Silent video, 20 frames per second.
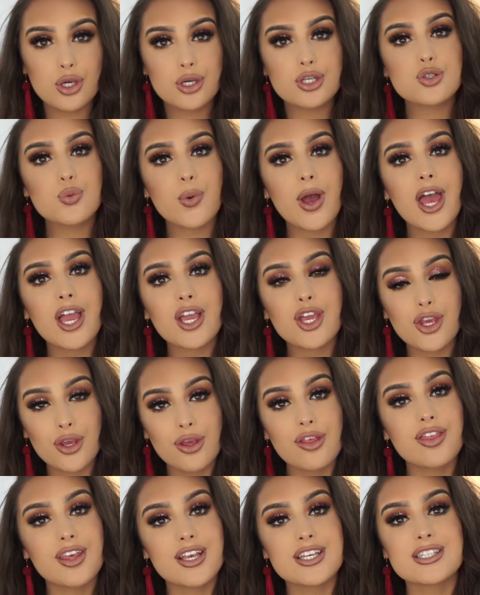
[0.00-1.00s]
You could wear
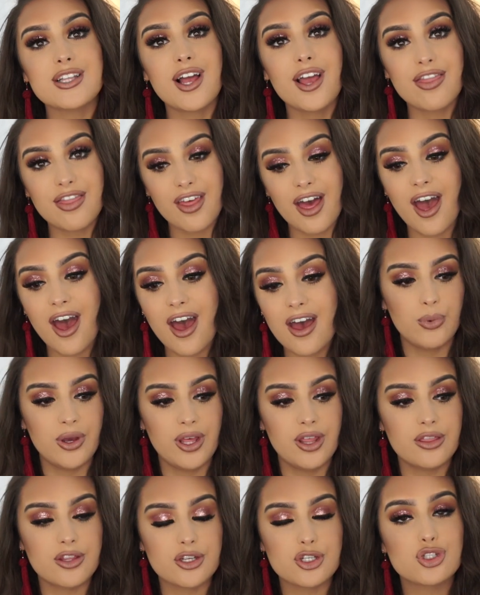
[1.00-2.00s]
cute things like that
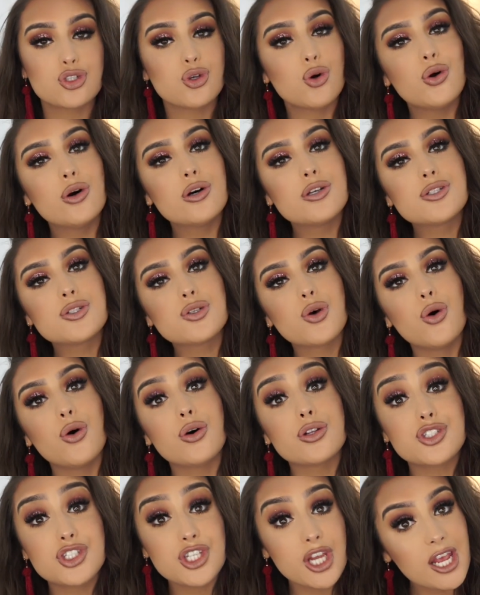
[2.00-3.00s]
with shorts
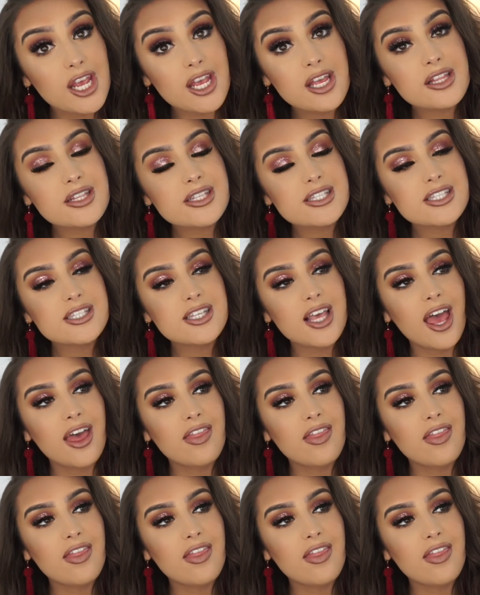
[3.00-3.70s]
or jeans